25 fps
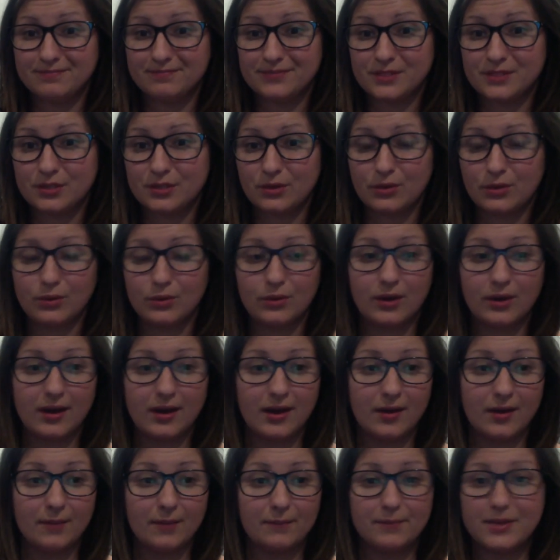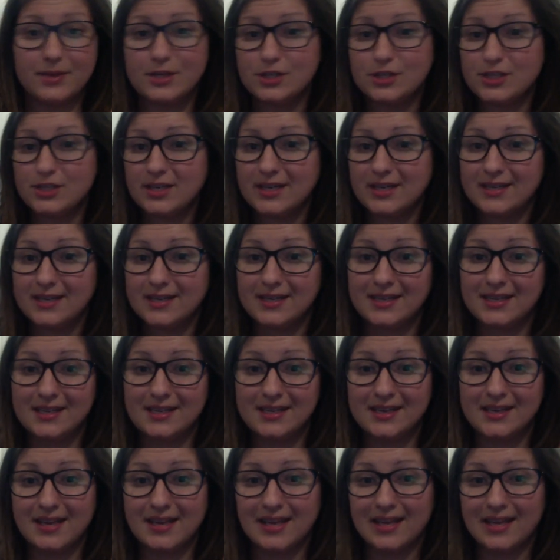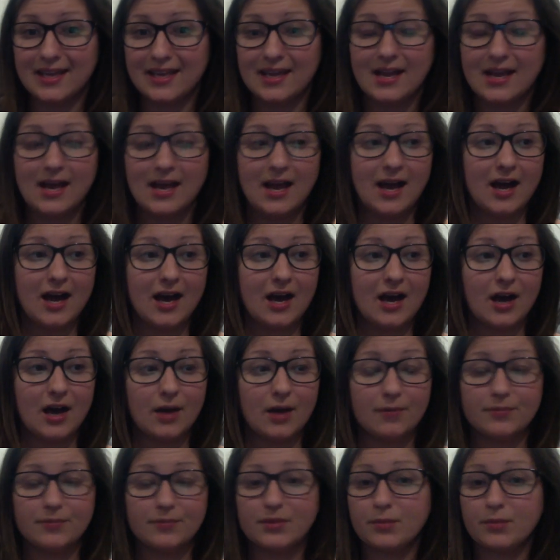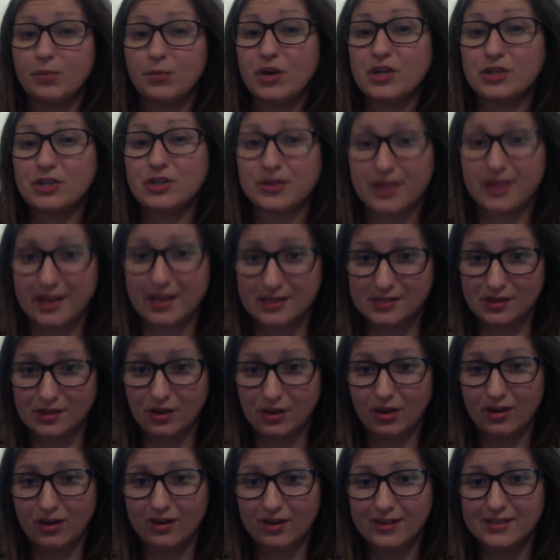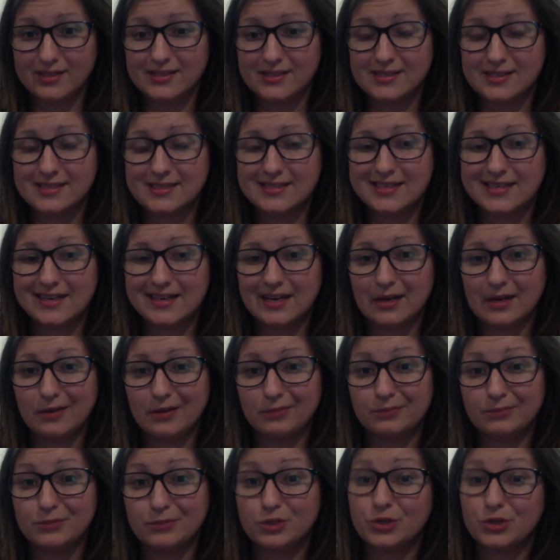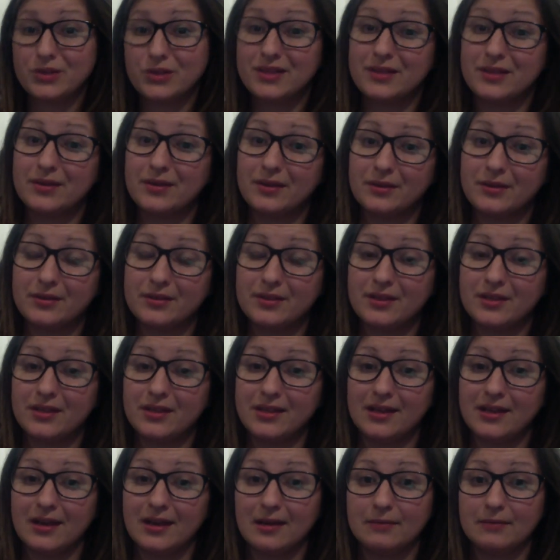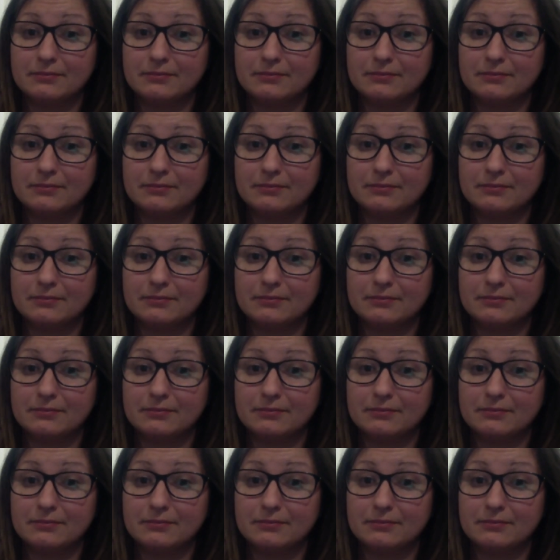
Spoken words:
So binging, eating, the pressure that is caused during the